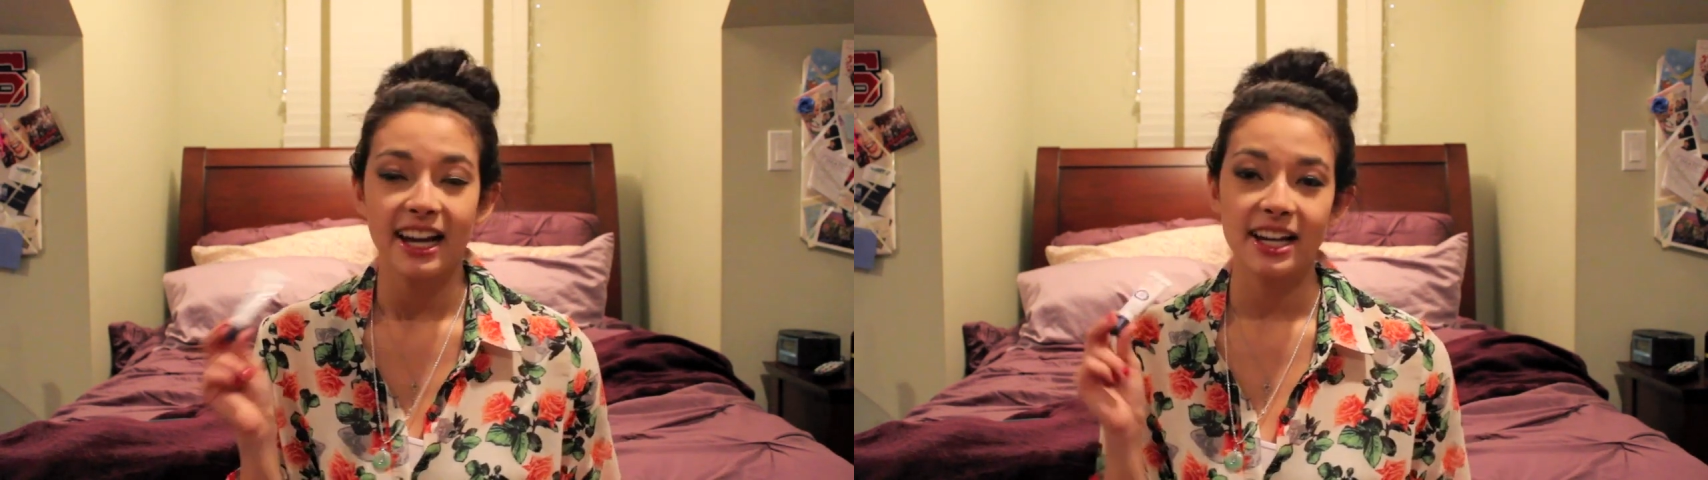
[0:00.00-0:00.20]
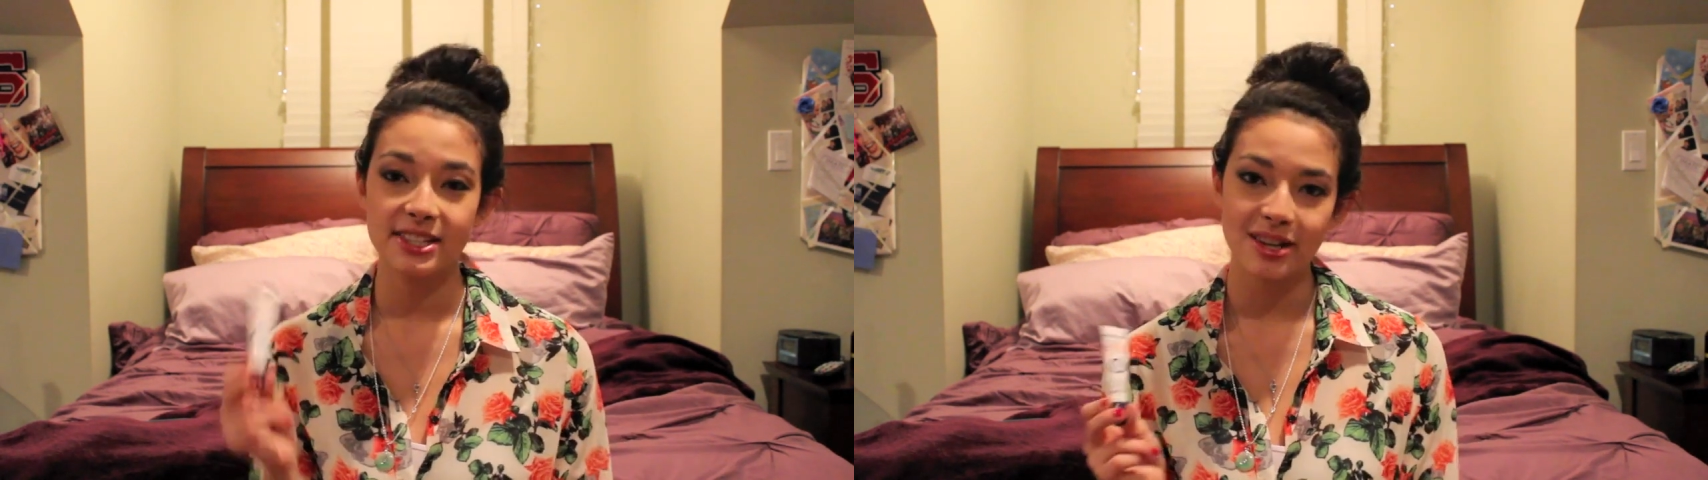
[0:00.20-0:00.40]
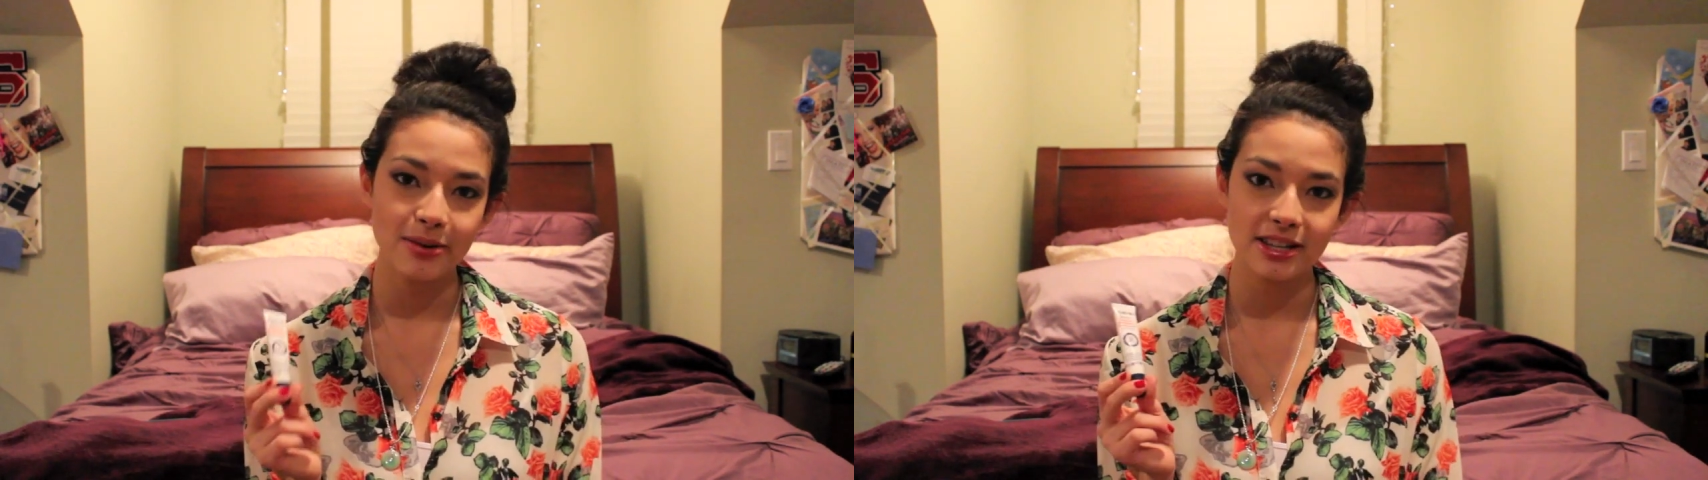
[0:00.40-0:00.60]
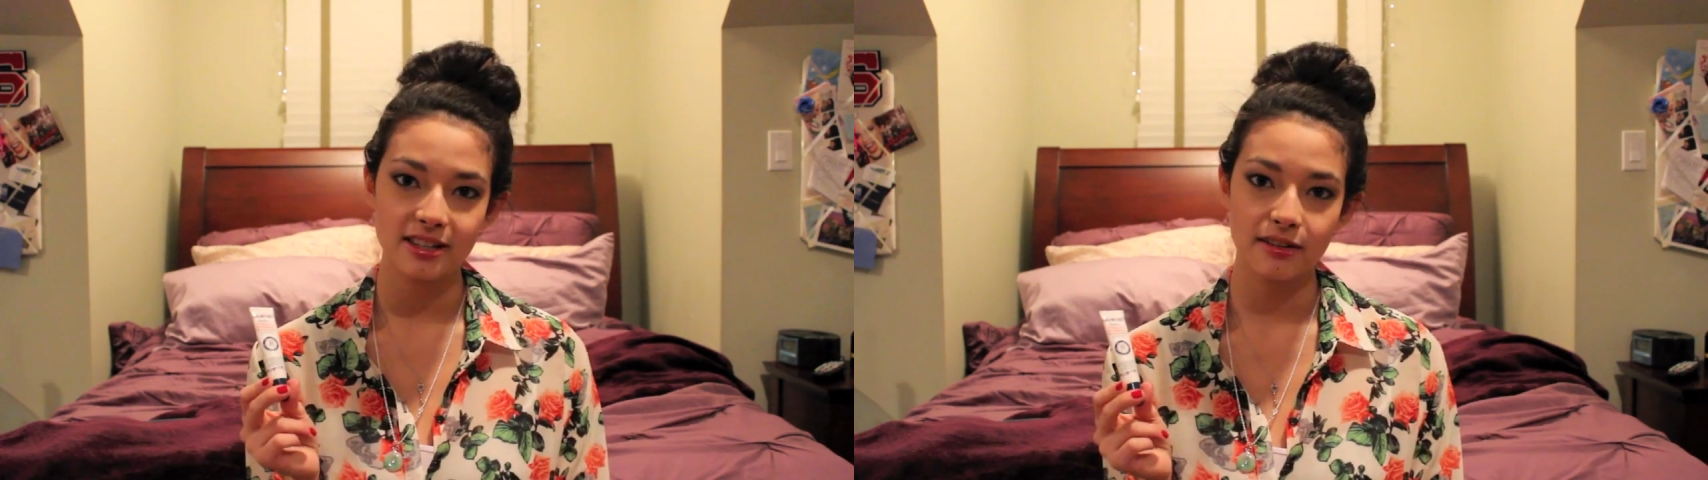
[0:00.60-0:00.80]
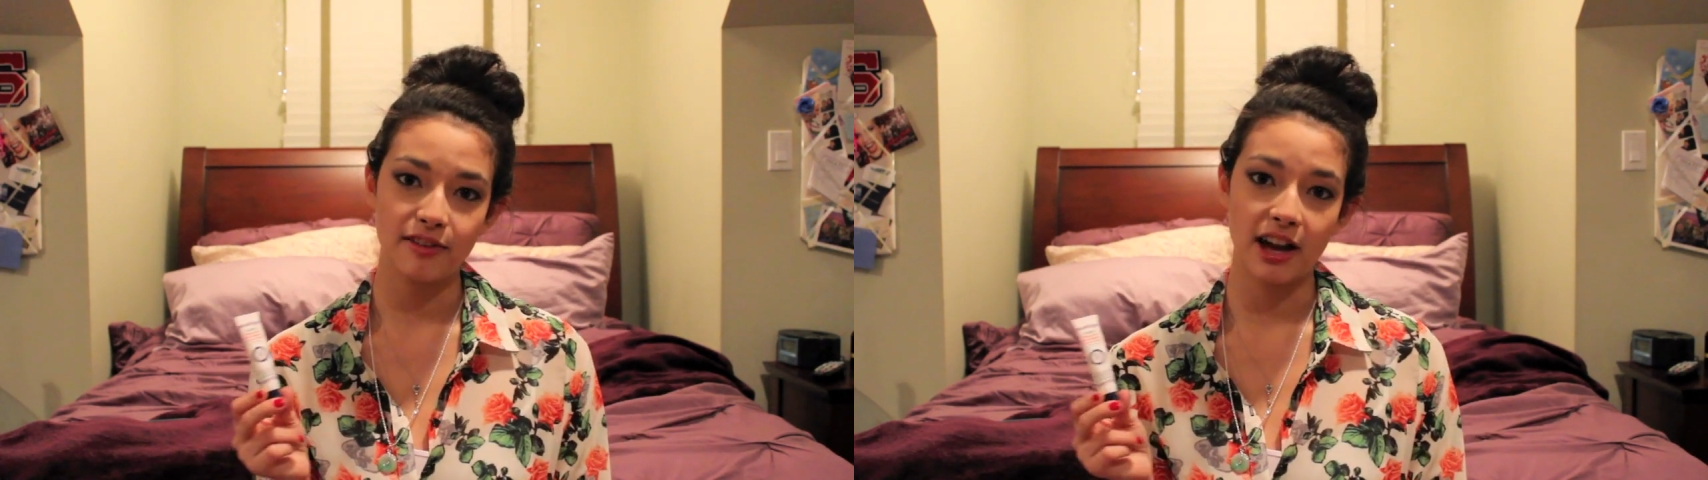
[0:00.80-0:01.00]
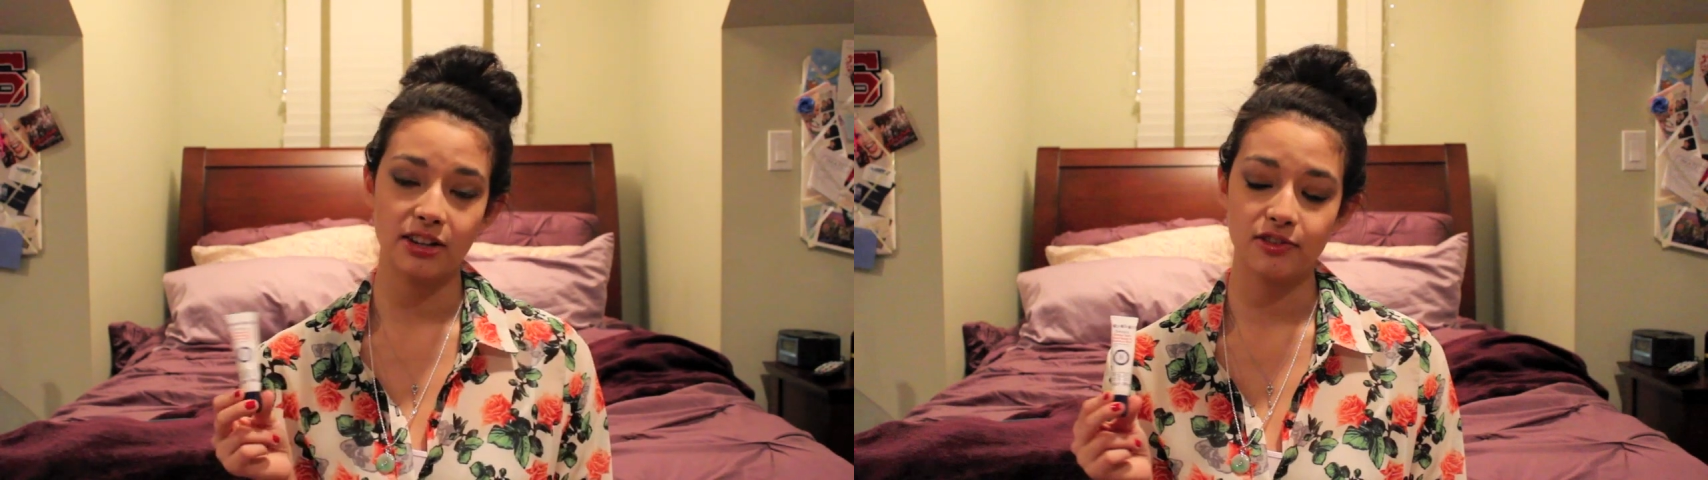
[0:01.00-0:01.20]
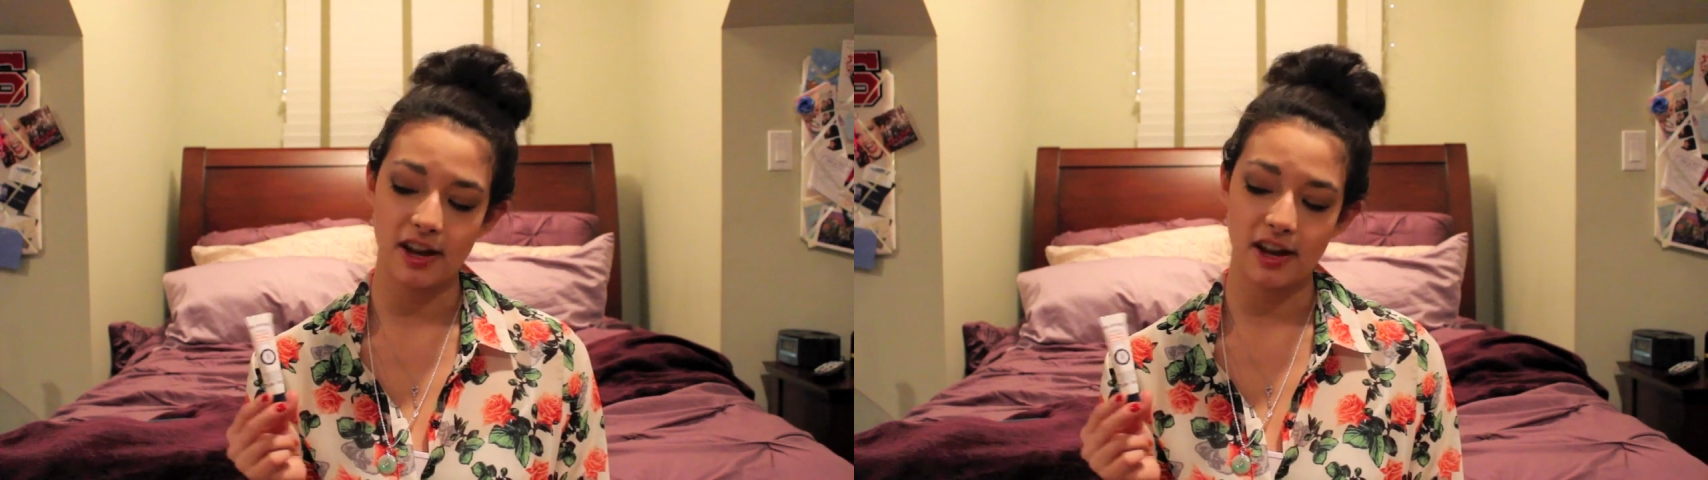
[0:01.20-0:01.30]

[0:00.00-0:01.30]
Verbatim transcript: It's so easy to find, you